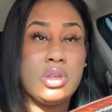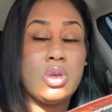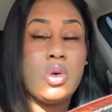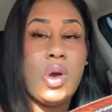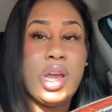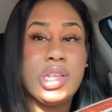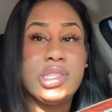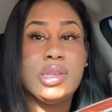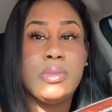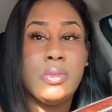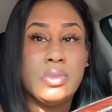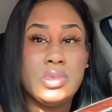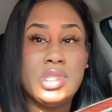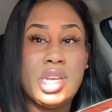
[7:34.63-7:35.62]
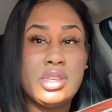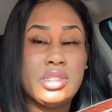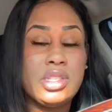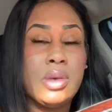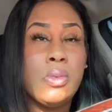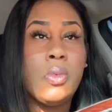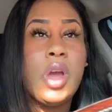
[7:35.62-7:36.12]
quite
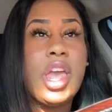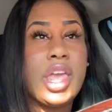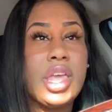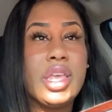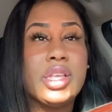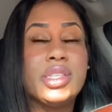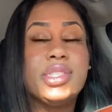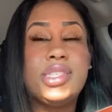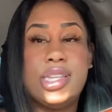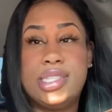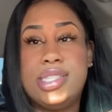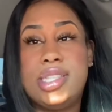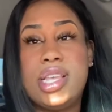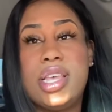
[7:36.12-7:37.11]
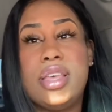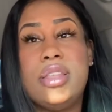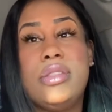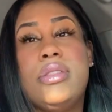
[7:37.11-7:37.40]
some weight since then.